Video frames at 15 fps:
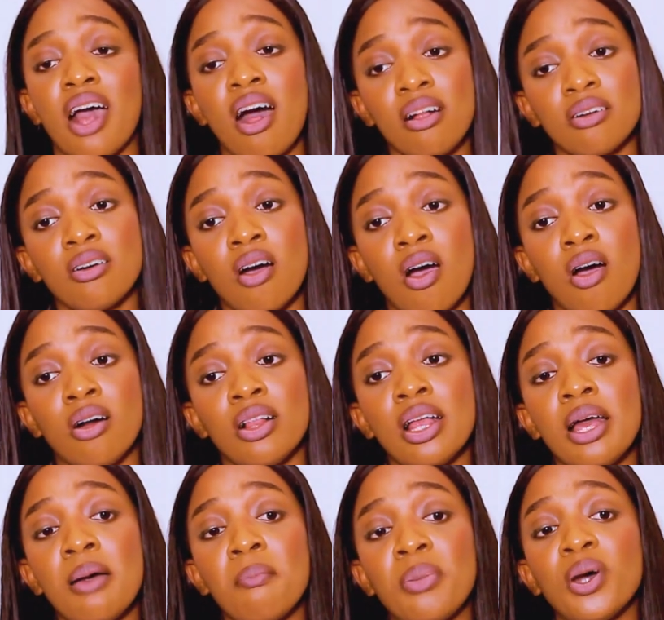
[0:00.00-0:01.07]

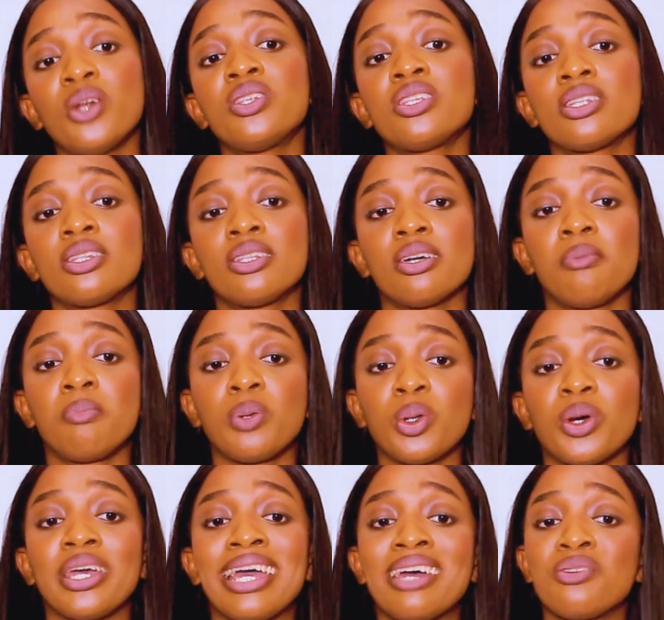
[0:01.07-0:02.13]
alcohol puts the
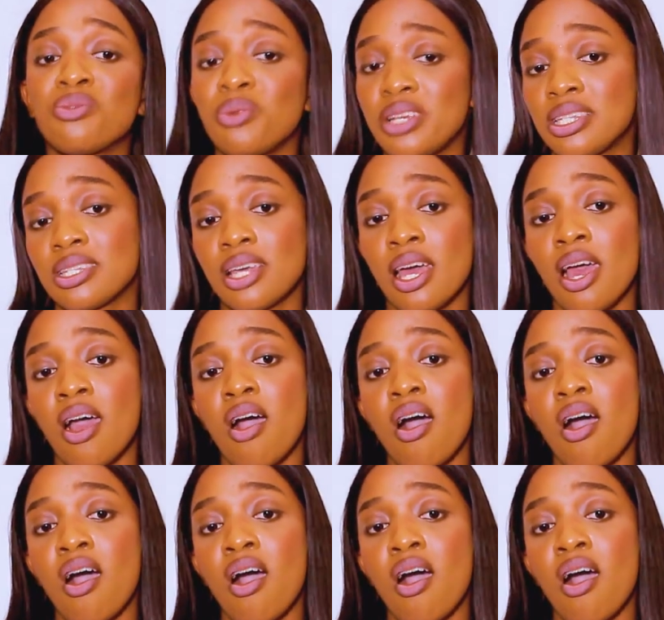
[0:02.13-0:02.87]
employer at risk